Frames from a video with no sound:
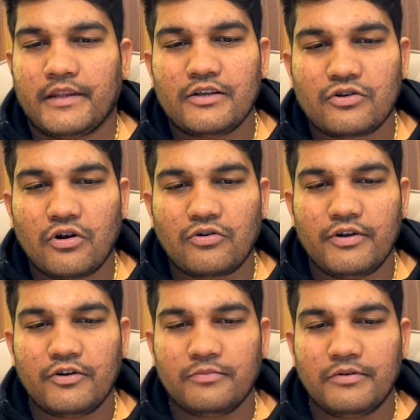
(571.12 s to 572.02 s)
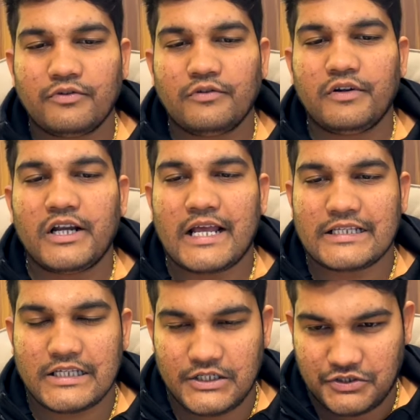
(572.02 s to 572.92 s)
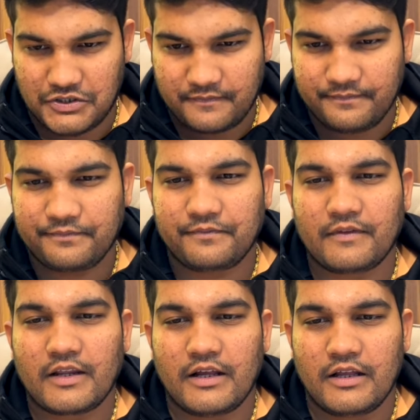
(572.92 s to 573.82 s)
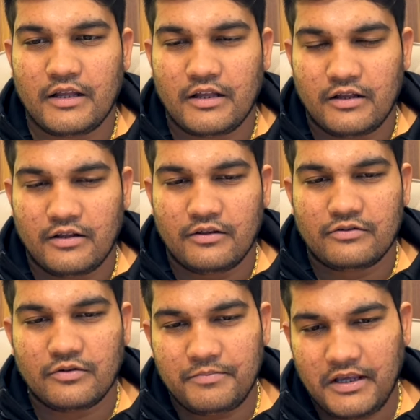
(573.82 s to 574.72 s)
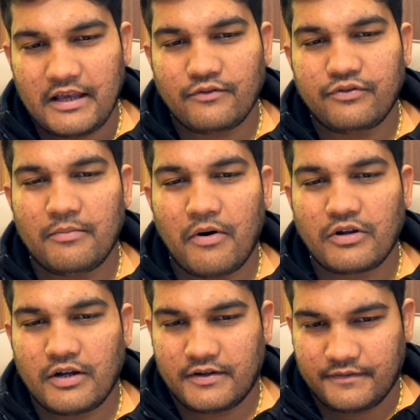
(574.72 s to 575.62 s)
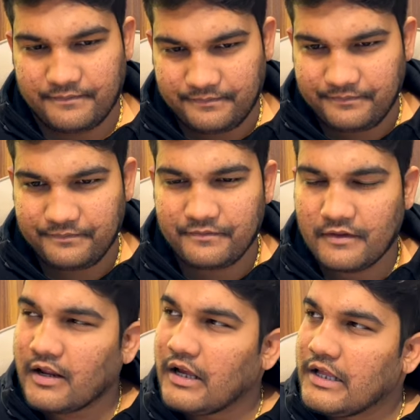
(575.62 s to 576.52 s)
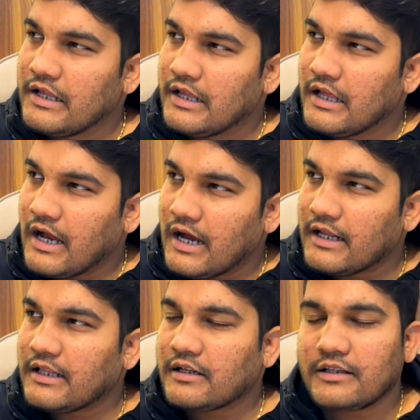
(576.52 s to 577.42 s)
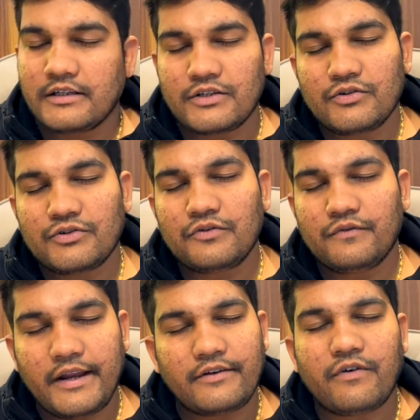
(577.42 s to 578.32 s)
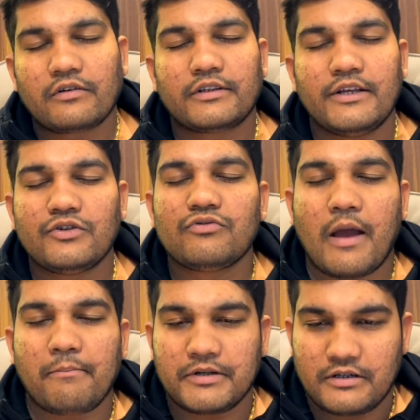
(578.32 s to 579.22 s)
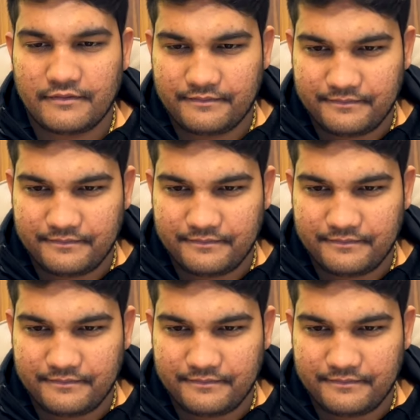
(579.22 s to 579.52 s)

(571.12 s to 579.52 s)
is not going to be fulfilled as such. So be careful about it. Another thing is you should wait for things to happen.